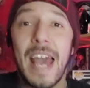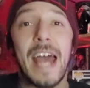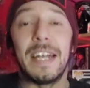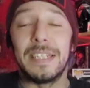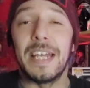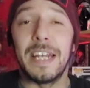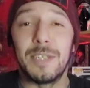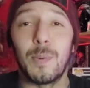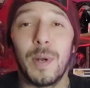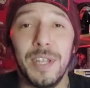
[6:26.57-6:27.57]
out of 10
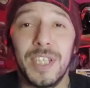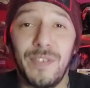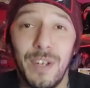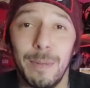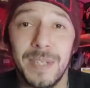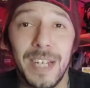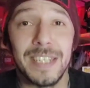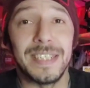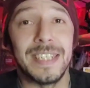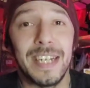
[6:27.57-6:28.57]
is where this film's going
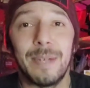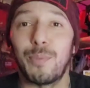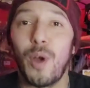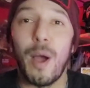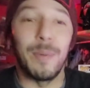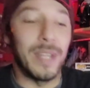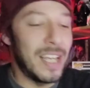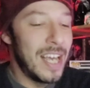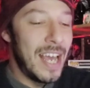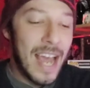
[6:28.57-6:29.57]
to sit and
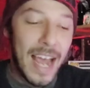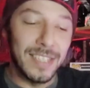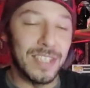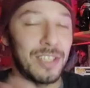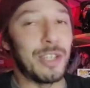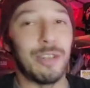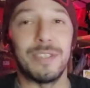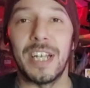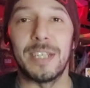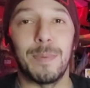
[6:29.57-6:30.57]
probably as this year
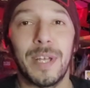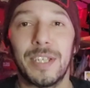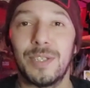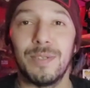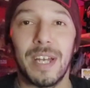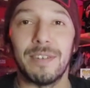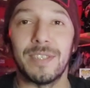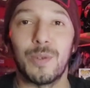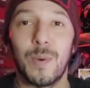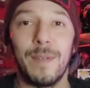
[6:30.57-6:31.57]
takes place
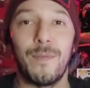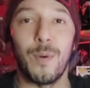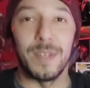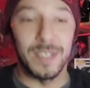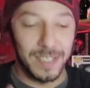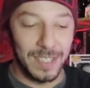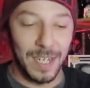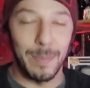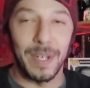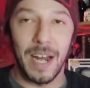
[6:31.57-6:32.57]
2024 this is going
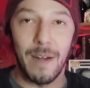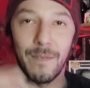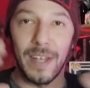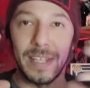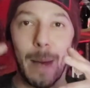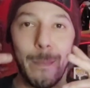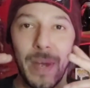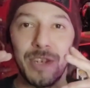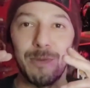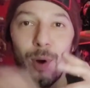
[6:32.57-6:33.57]
to be kind of like that
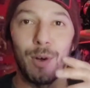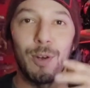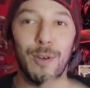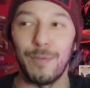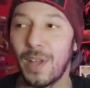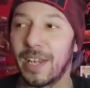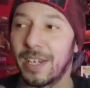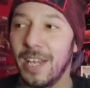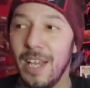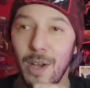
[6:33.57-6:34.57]
benchmarker of like